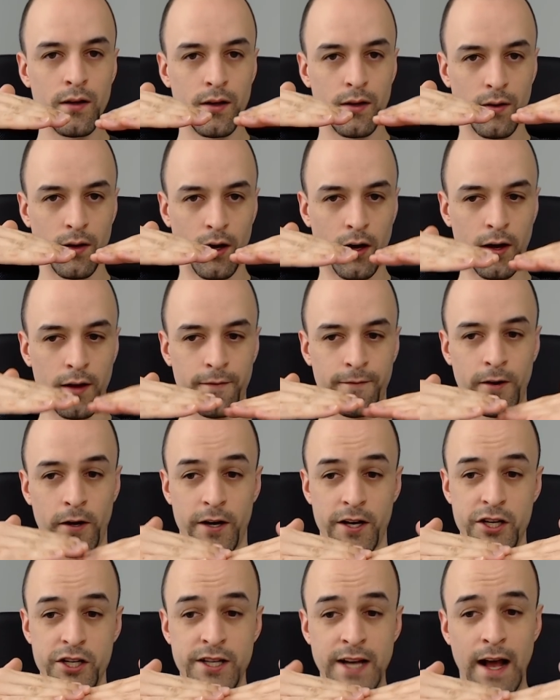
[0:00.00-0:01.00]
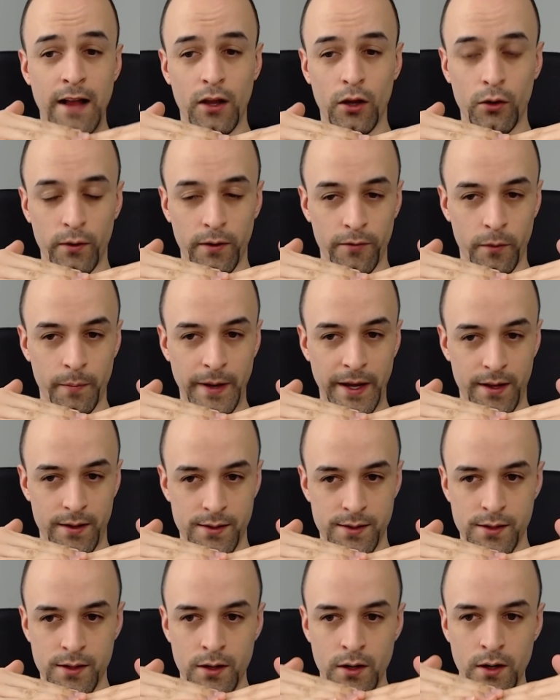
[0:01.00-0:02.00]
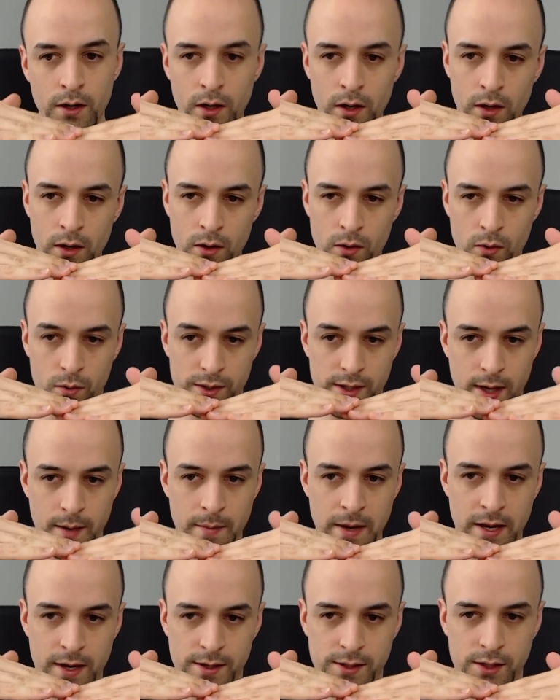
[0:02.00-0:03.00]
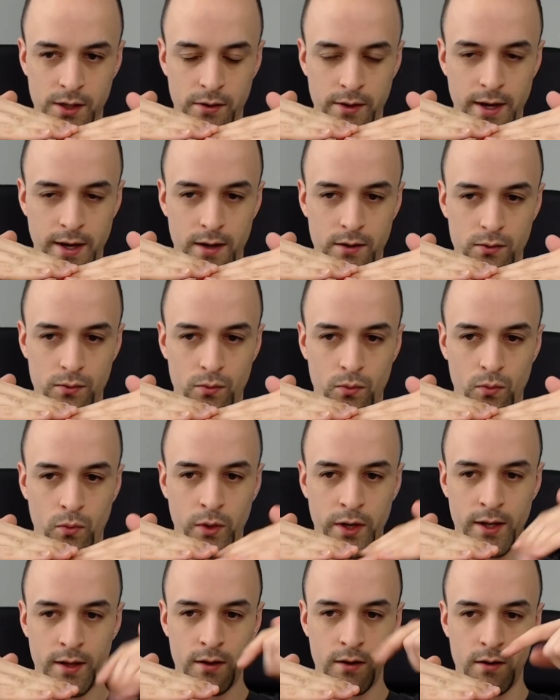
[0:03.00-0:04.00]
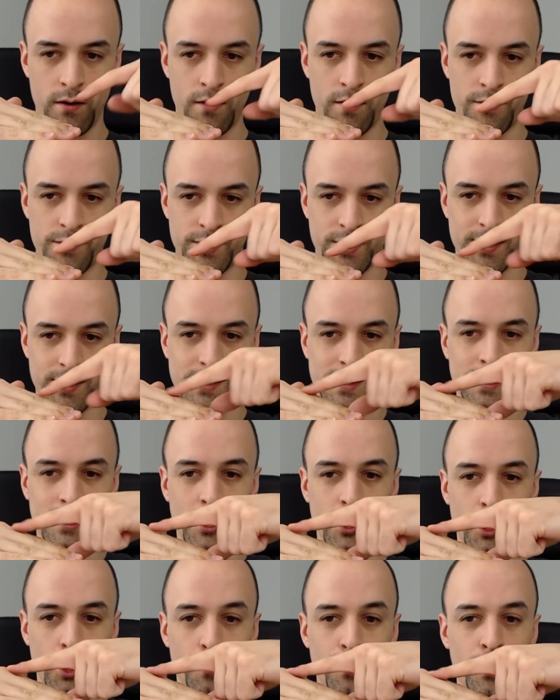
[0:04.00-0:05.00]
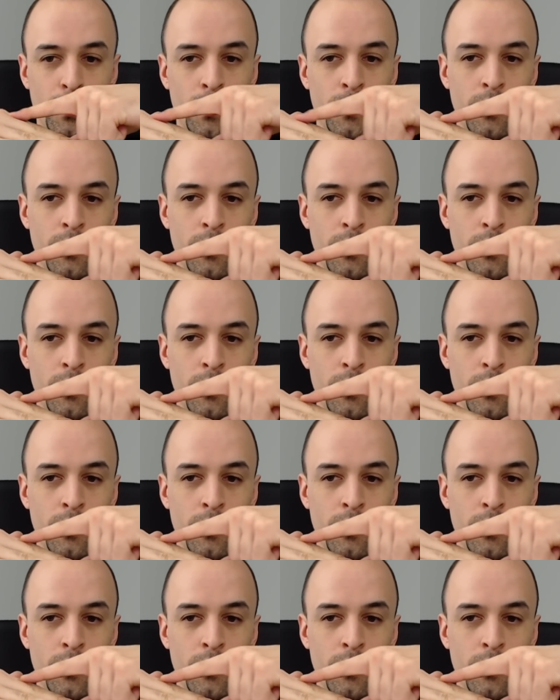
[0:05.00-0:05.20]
on very shallow riverbeds was I made it so that when there's a slope,